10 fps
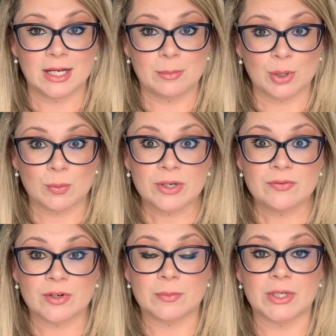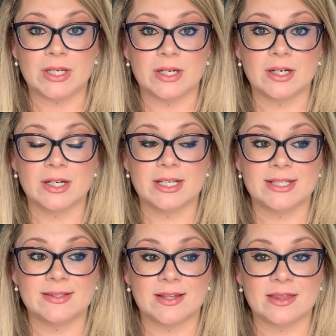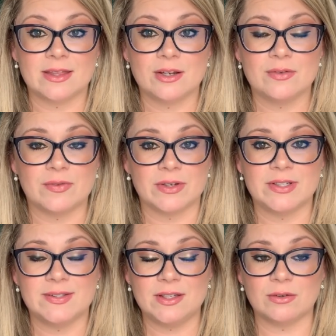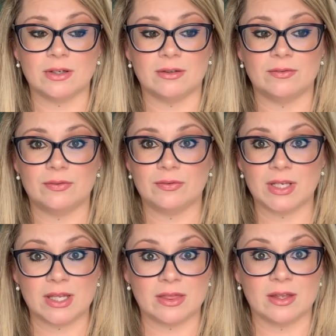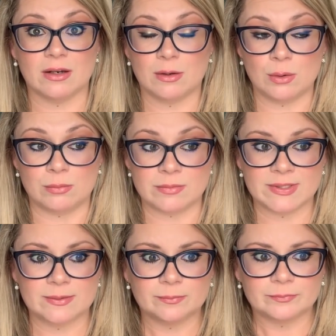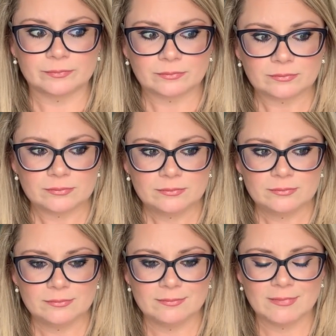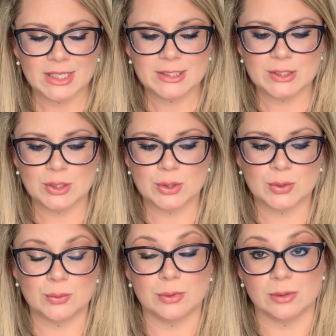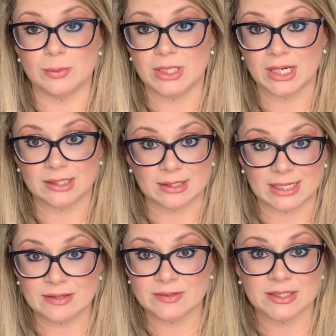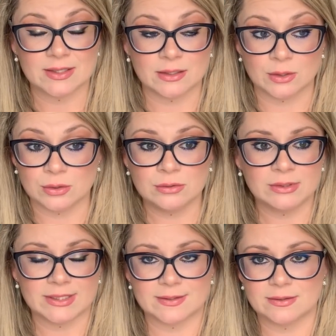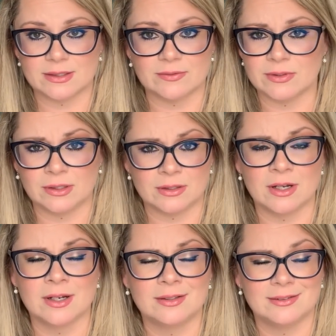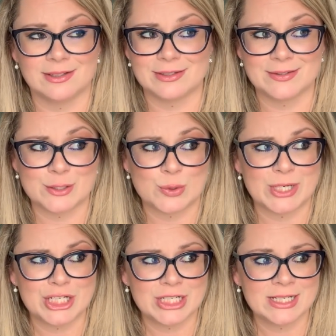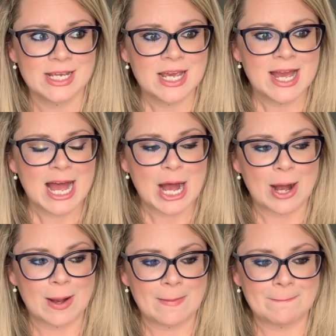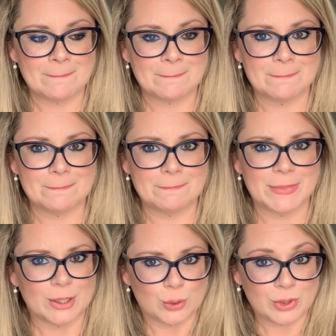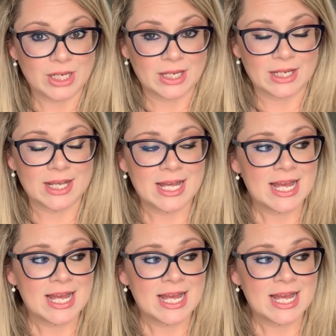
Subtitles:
marijuana farmer here, is that they're very secretive in their homes. So, well, we kind of laughed and said, no, that's definitely not our situation, but okay.